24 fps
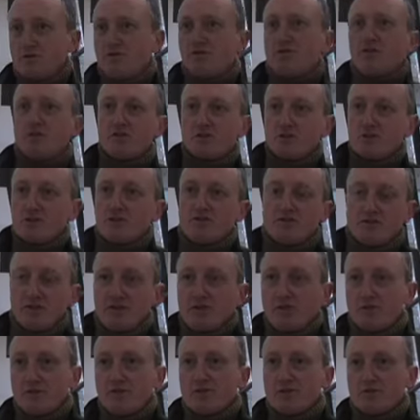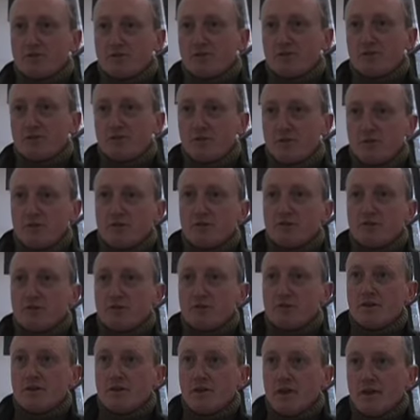know, you find yourself saying, oh, that's really good.
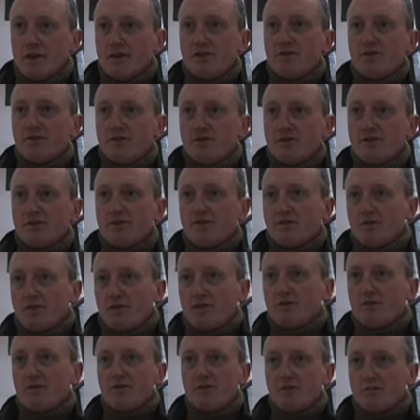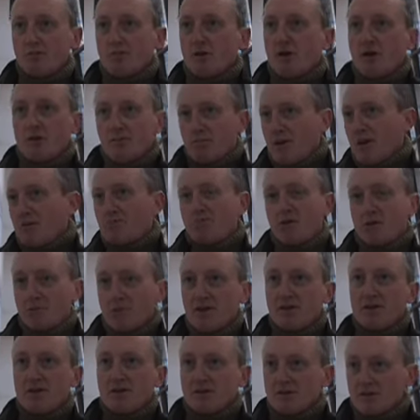And so, but I'm happy
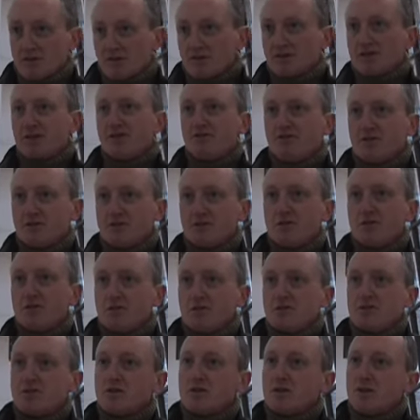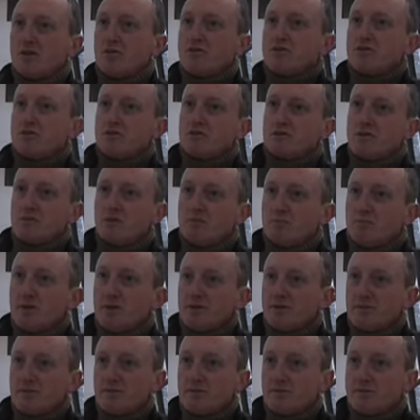about that because there's nothing too good to go into the
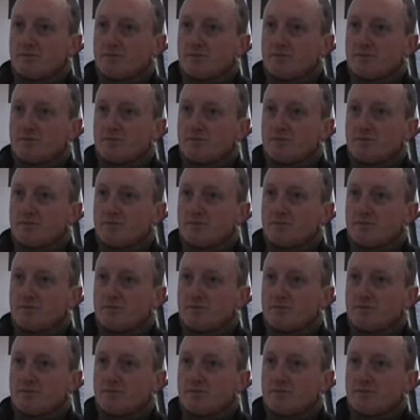bin.